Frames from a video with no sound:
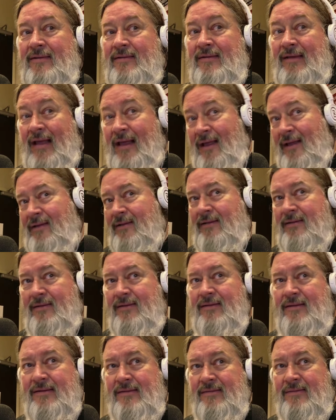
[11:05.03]

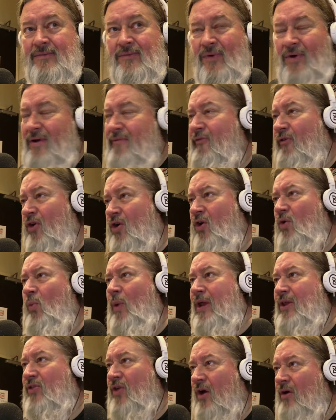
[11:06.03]
We're in for a good
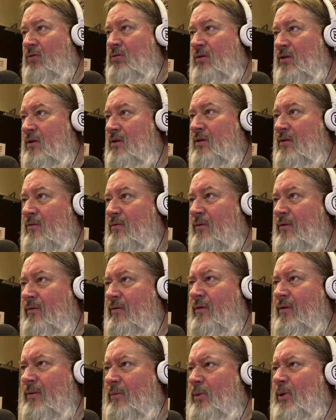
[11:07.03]
week, though.
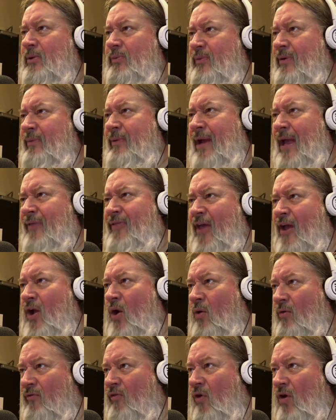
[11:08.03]
We got that
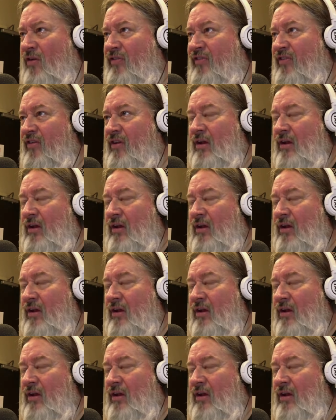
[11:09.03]
going for us.